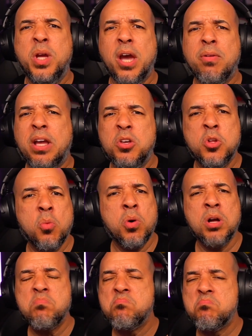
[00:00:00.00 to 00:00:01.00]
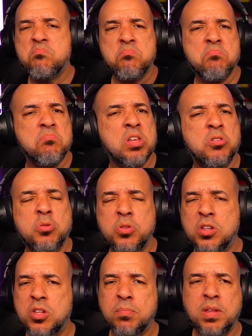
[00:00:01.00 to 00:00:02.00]
like, you know what? Let's do this
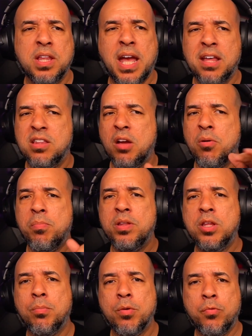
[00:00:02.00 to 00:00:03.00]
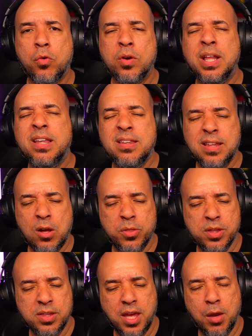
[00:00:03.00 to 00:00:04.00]
something that has never been done before. Let's sell
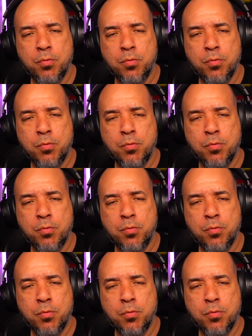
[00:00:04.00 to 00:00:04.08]
this game for